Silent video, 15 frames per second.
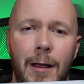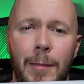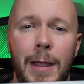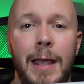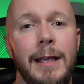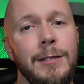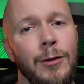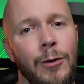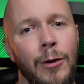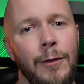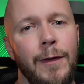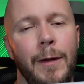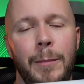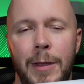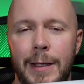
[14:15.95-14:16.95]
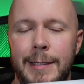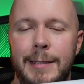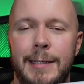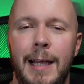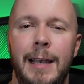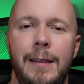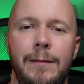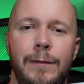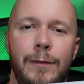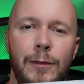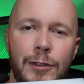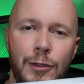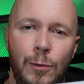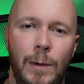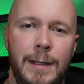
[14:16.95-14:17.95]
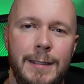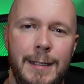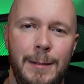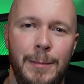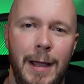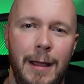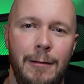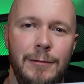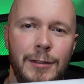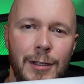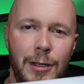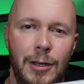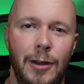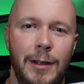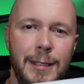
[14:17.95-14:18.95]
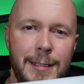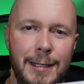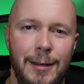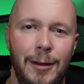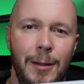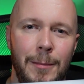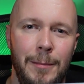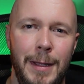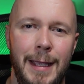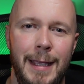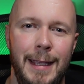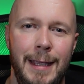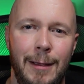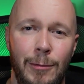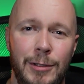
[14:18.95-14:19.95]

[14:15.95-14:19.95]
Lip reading: it is on offer, but it's selling for £20.99,